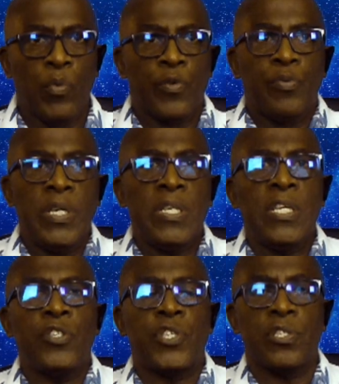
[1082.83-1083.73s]
when we're
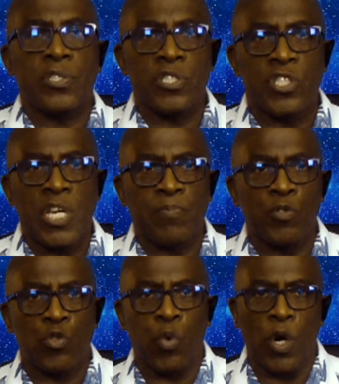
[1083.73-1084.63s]
reading Genesis
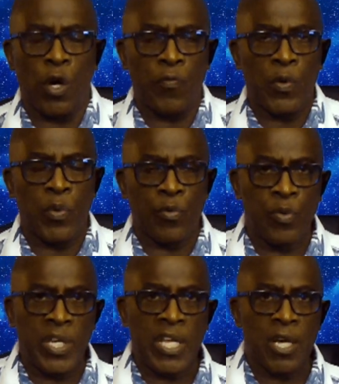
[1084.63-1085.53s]
chapter 12 and we're
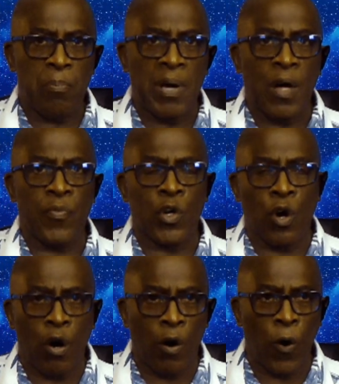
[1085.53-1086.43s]
reading about the
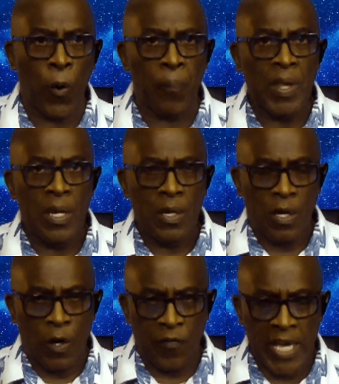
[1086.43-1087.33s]
call
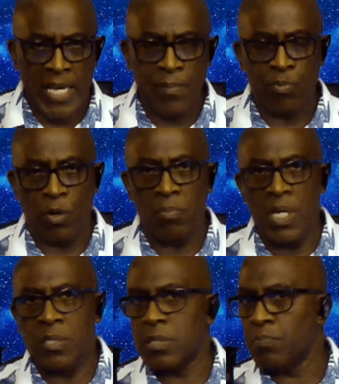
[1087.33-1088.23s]
of
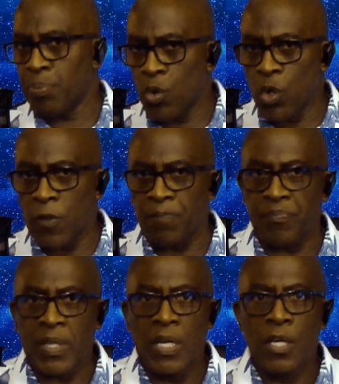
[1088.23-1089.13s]
Abram, it's
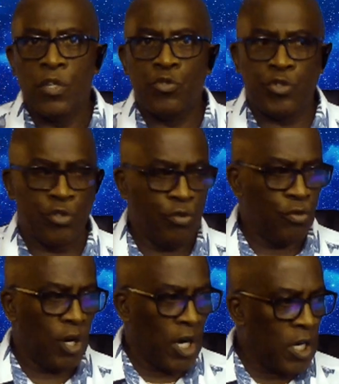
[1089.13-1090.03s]
important
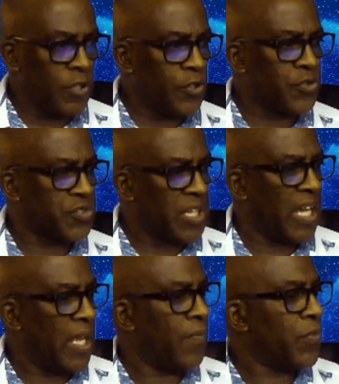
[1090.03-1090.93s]
to
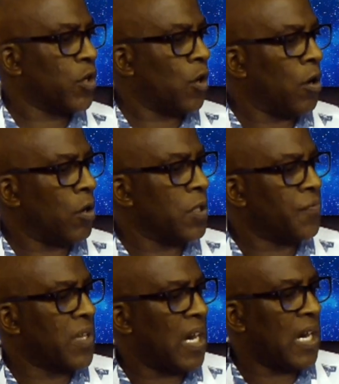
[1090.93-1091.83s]
understand the call
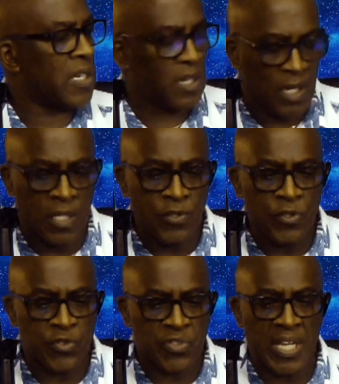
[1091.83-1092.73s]
of God,
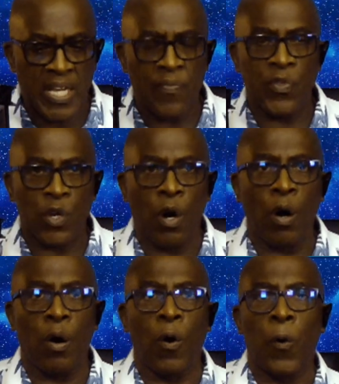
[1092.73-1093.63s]
understand the
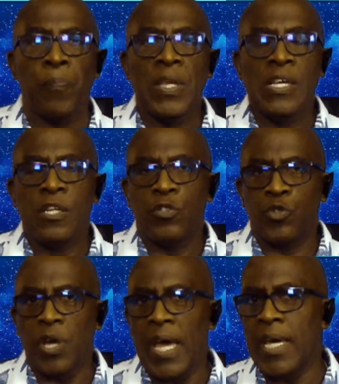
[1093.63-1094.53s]
call
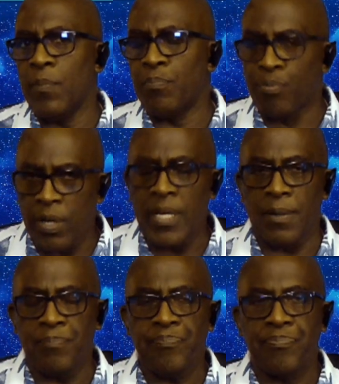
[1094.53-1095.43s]
to
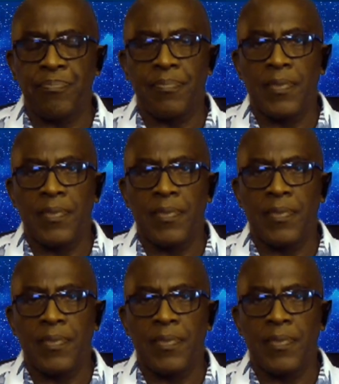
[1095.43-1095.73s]
Abram